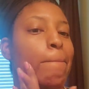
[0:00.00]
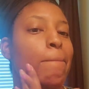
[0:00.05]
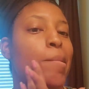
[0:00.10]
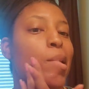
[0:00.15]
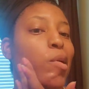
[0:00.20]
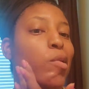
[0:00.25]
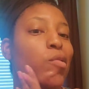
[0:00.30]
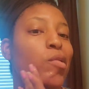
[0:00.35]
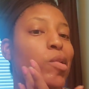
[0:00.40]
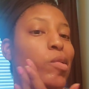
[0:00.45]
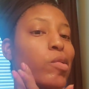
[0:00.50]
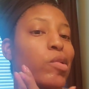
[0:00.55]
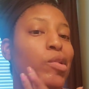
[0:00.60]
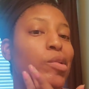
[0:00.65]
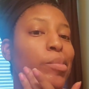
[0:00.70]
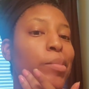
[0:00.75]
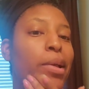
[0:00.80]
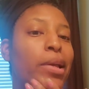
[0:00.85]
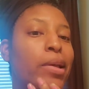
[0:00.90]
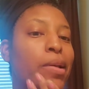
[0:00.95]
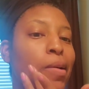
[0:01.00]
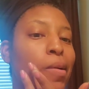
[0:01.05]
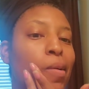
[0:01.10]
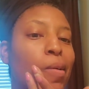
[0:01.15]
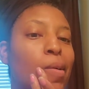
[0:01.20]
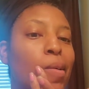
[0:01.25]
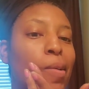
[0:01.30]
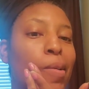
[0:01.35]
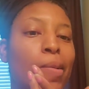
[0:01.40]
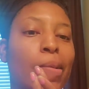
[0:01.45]
around your
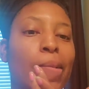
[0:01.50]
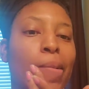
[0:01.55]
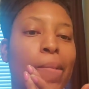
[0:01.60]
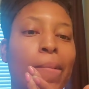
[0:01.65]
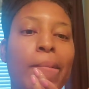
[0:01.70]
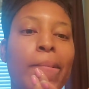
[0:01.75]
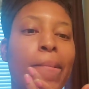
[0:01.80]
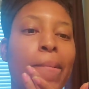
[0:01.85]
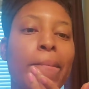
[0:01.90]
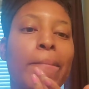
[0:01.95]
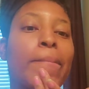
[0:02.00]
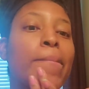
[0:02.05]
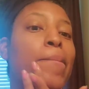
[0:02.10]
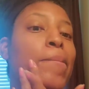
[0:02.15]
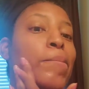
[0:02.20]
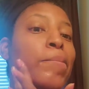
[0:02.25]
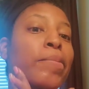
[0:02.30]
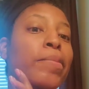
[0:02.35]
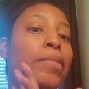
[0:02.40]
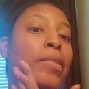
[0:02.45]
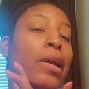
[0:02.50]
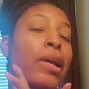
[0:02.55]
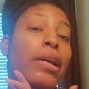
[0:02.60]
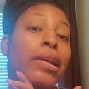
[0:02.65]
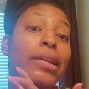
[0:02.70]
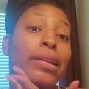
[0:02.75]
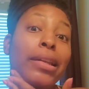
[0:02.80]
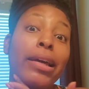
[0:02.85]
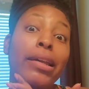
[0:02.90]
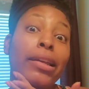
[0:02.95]
mouth,
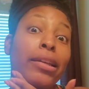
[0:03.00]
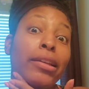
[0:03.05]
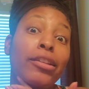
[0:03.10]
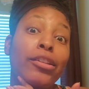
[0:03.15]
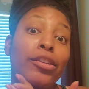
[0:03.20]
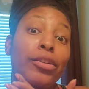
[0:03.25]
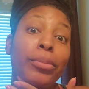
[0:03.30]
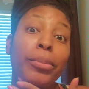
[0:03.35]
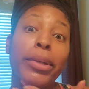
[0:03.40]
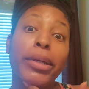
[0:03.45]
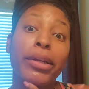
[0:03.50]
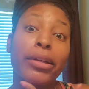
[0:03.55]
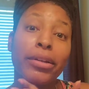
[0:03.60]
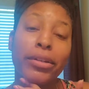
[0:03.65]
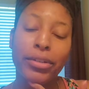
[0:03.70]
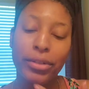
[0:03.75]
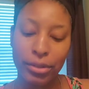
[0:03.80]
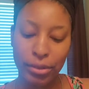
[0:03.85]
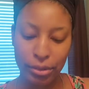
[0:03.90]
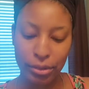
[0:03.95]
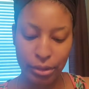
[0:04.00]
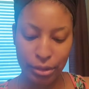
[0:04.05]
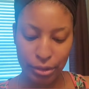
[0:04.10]
not in your mouth,